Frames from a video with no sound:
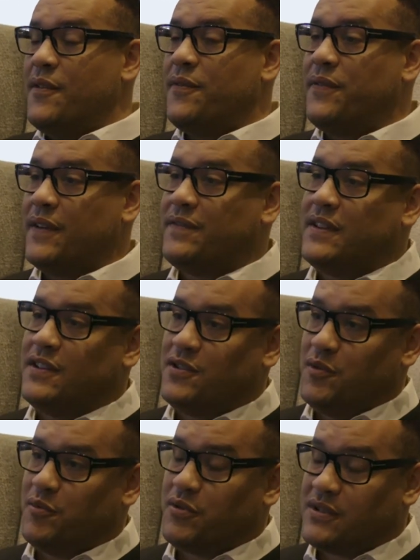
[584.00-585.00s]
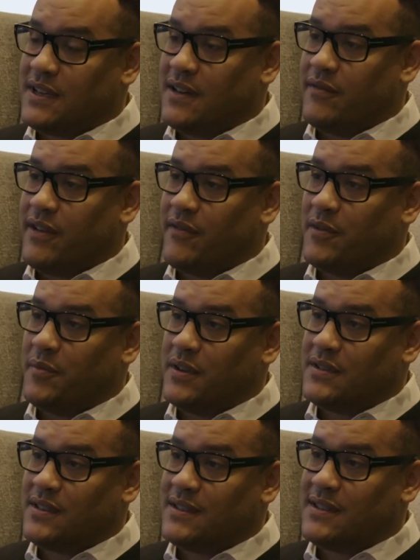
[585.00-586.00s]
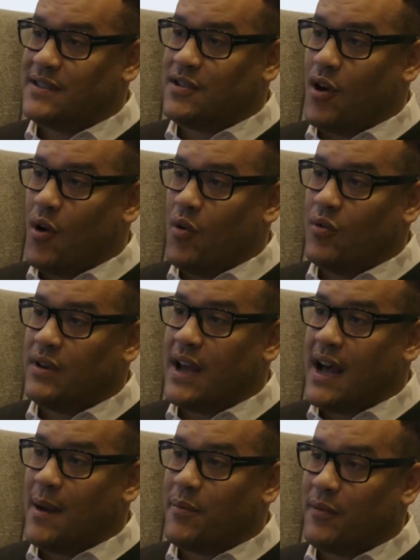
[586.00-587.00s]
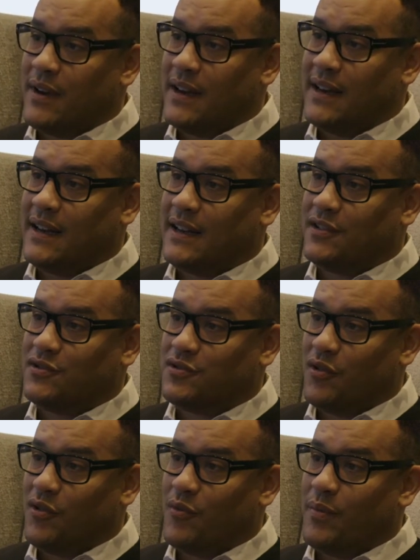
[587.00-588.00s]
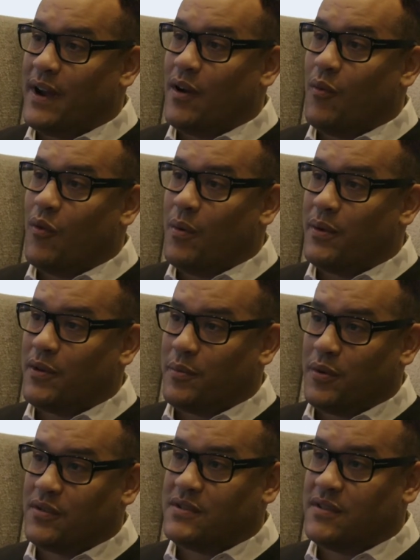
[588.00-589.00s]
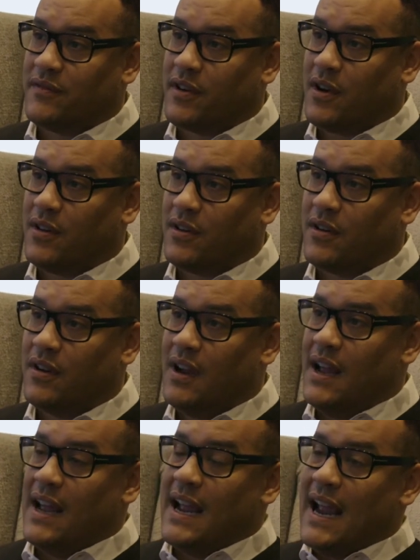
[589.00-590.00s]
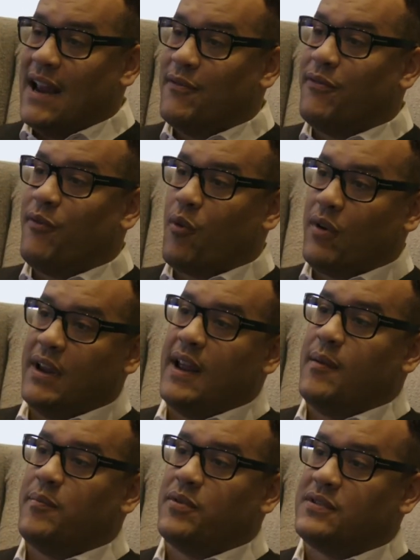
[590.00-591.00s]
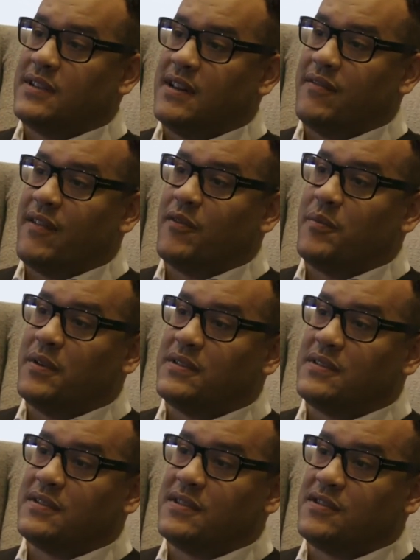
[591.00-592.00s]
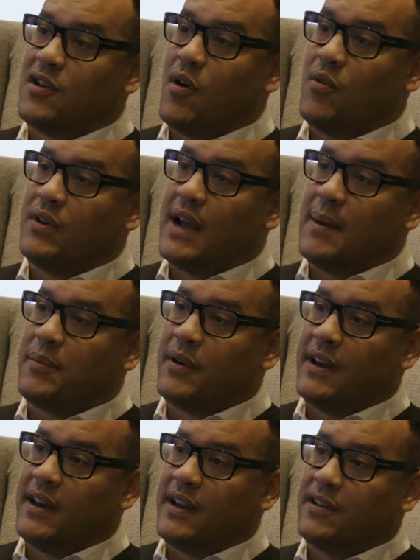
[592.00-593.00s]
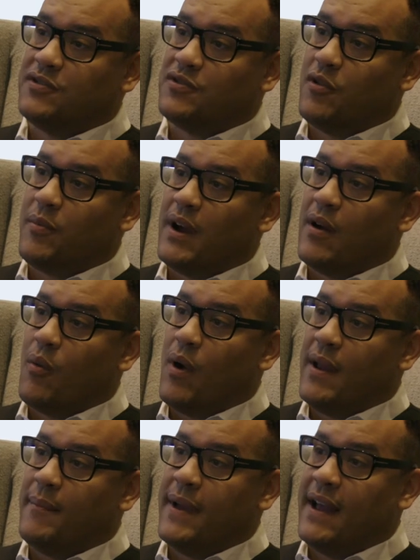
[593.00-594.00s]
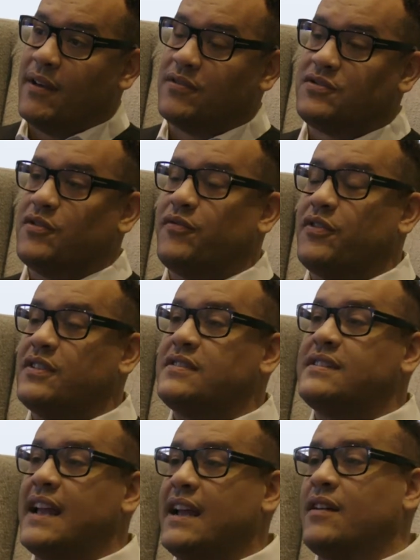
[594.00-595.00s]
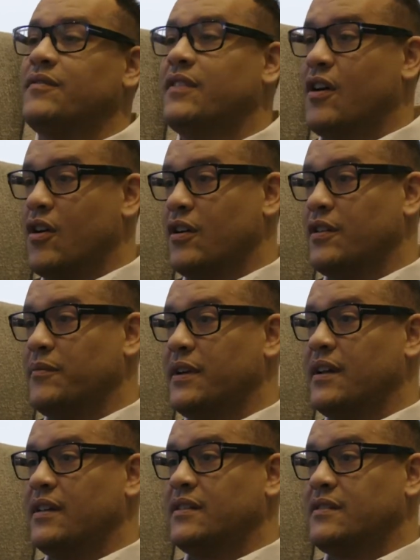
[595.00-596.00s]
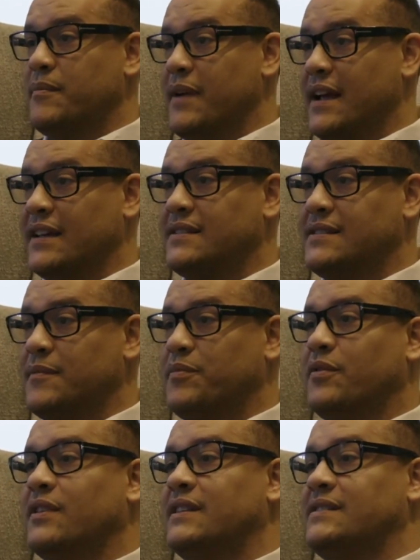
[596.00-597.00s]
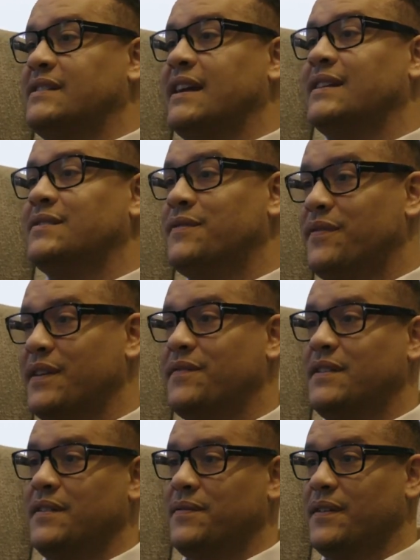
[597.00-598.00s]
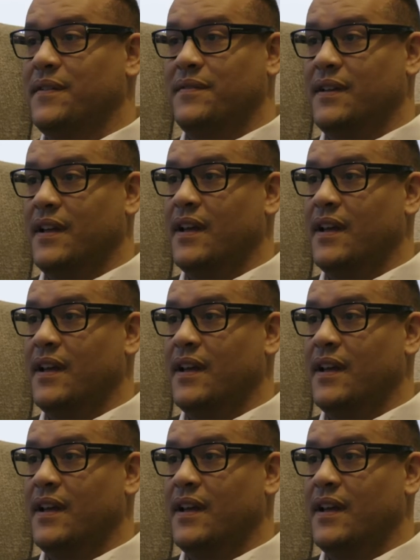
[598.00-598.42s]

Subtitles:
52% of every business is owned, operated, and controlled by a woman or person of color, and 48% of every business is owned, operated, and controlled by a white male. So for the sake of the argument, to make it simple, let's say it's 50-50.